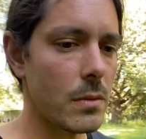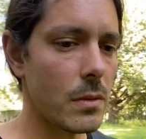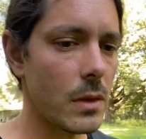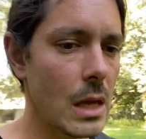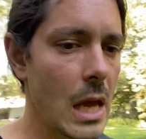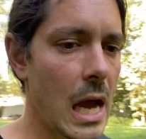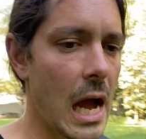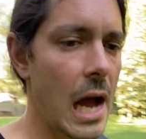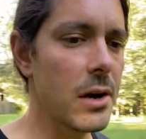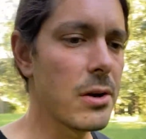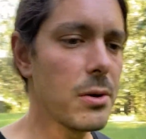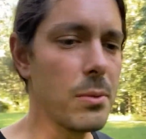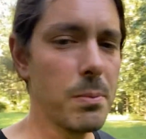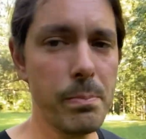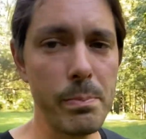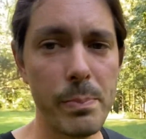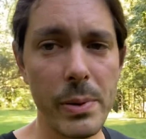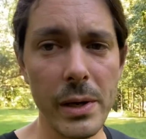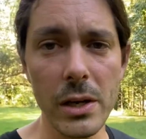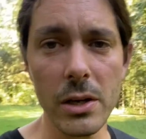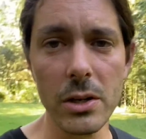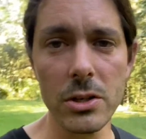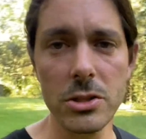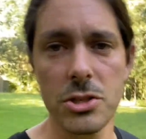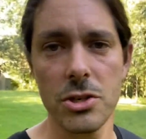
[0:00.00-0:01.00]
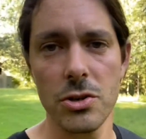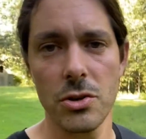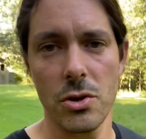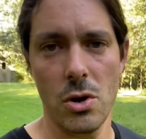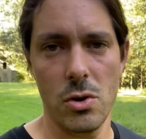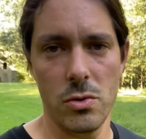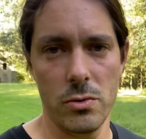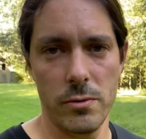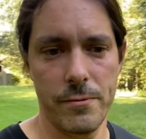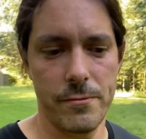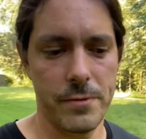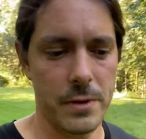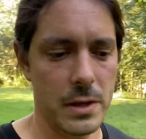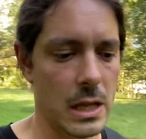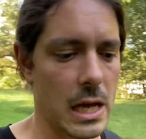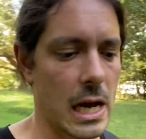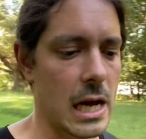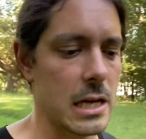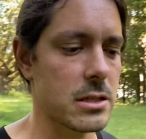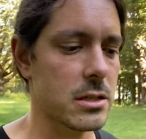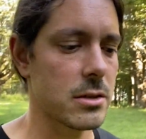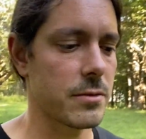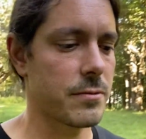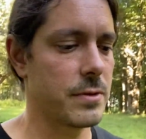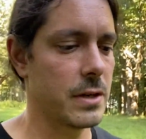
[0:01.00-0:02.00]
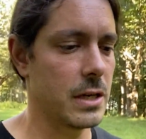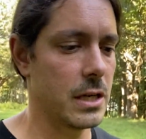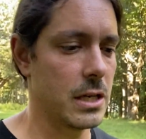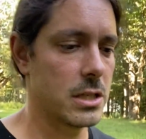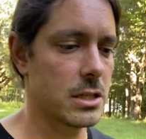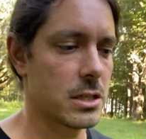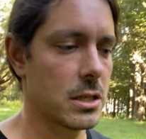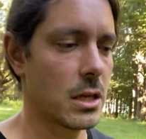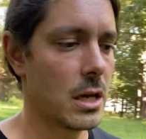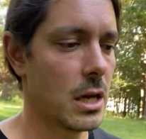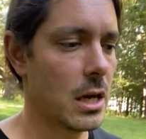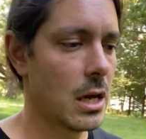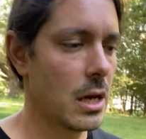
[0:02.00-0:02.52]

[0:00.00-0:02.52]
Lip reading: how to build your own philosophies,